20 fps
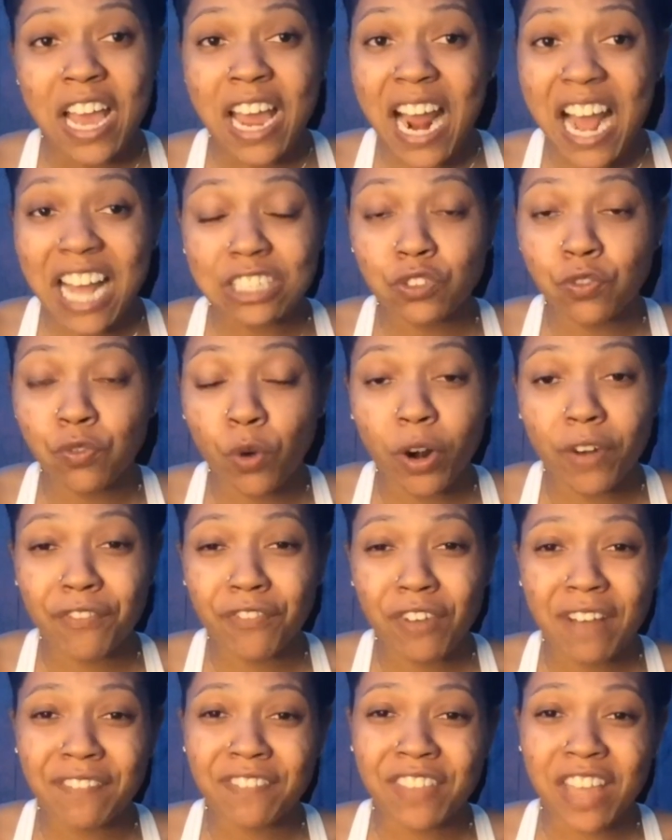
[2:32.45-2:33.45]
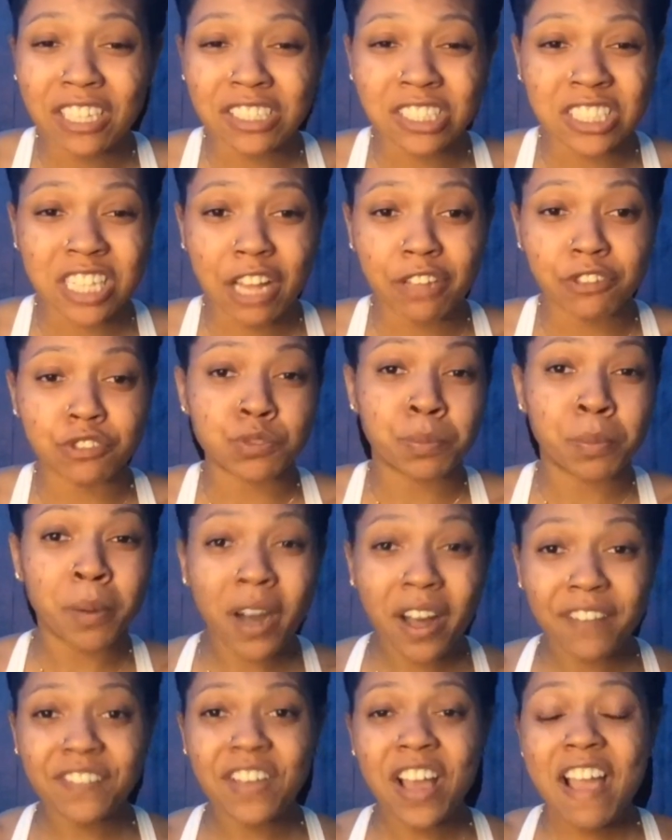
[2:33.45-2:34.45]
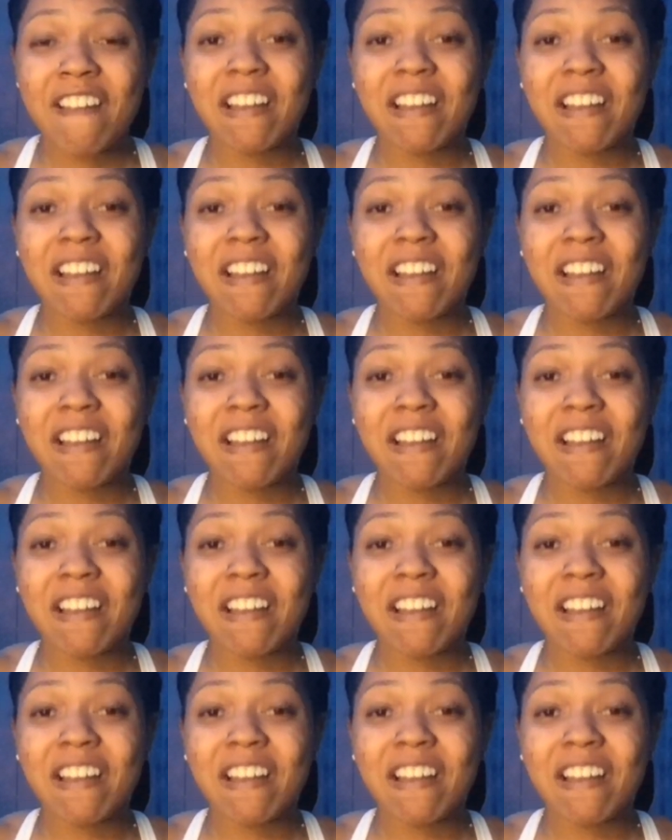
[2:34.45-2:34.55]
That's $4,000 to $5,000 a month.